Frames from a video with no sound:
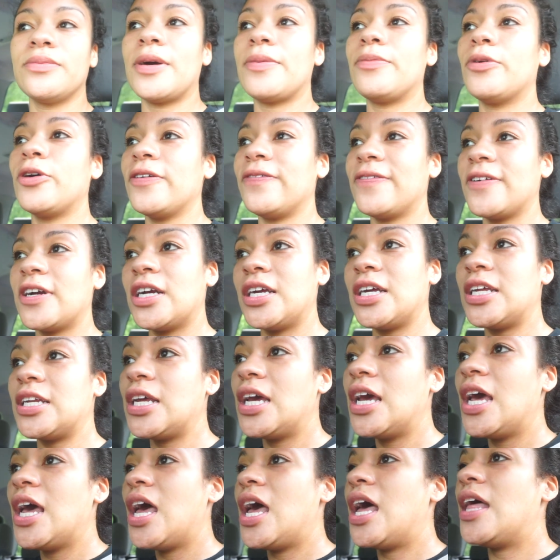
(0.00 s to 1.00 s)
my boyfriend,
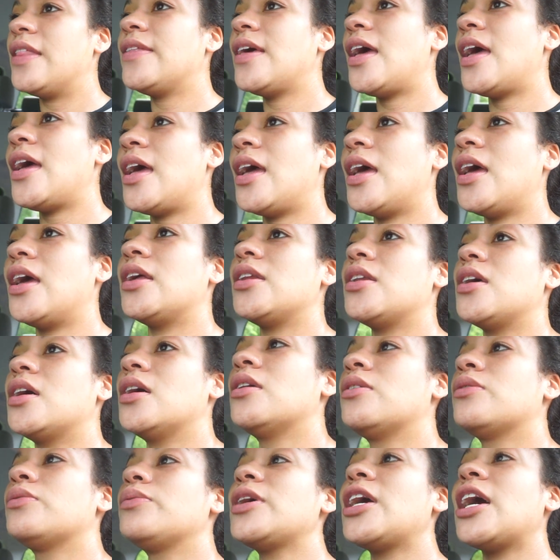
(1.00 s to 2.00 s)
and then
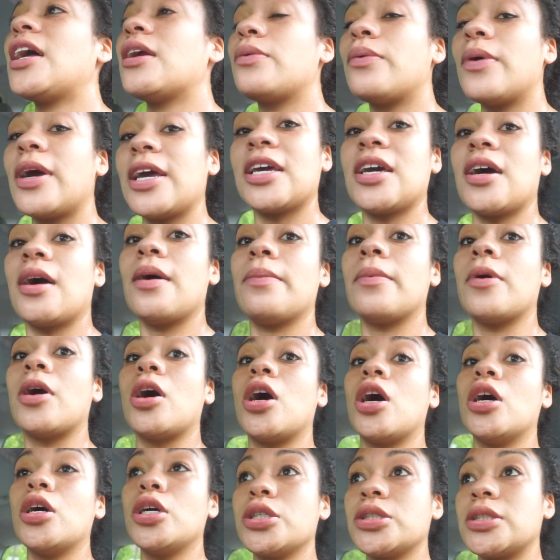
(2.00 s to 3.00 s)
we gotta wake up
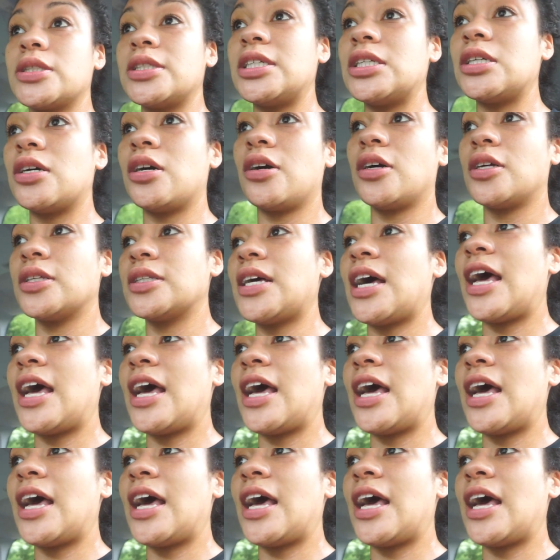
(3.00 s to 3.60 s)
early, y'all.